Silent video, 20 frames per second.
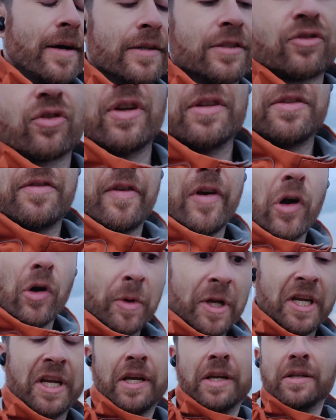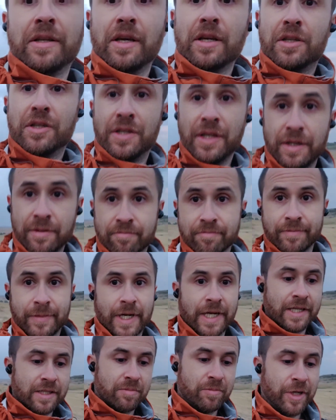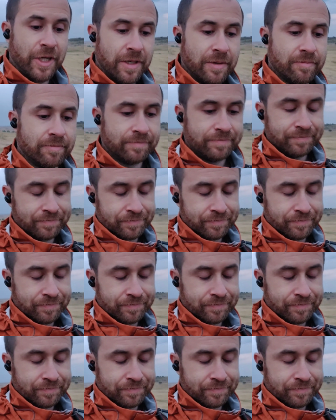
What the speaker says: Transforming ADHD has been